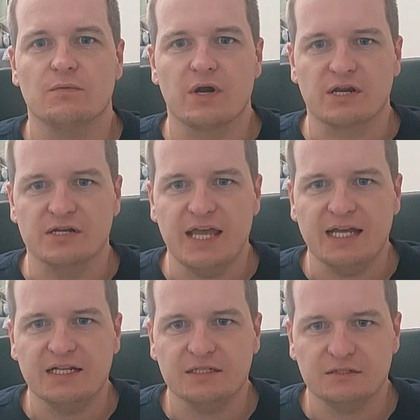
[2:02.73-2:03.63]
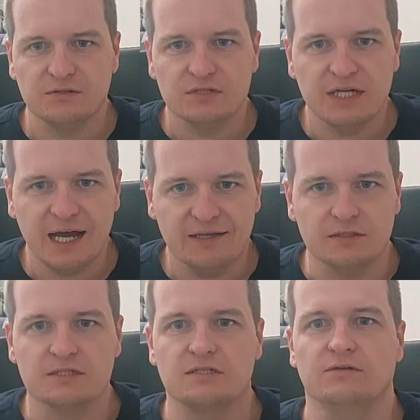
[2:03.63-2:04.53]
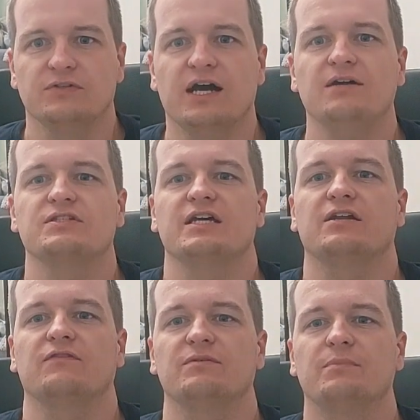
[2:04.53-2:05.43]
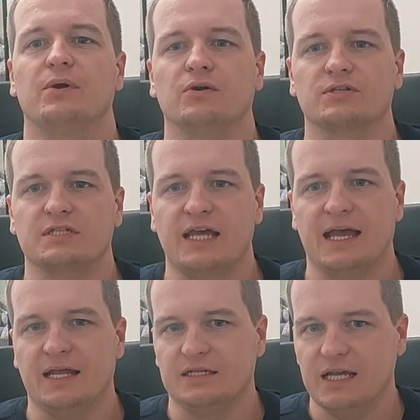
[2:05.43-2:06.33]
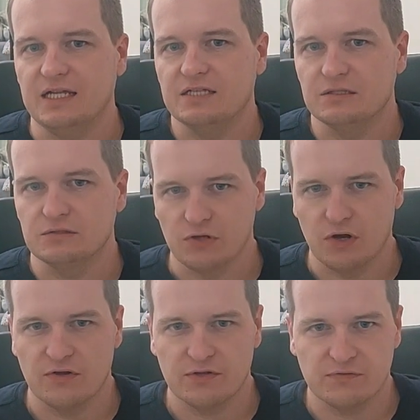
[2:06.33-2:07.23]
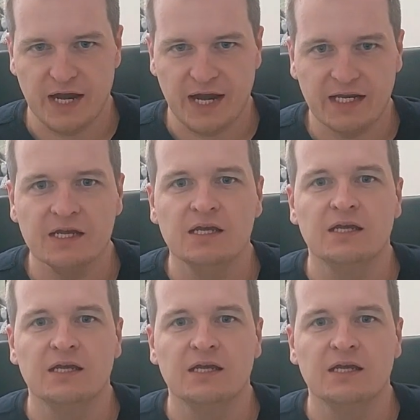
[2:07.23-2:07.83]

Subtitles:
were connected to dials on the outside of the box, and as you turned the crank,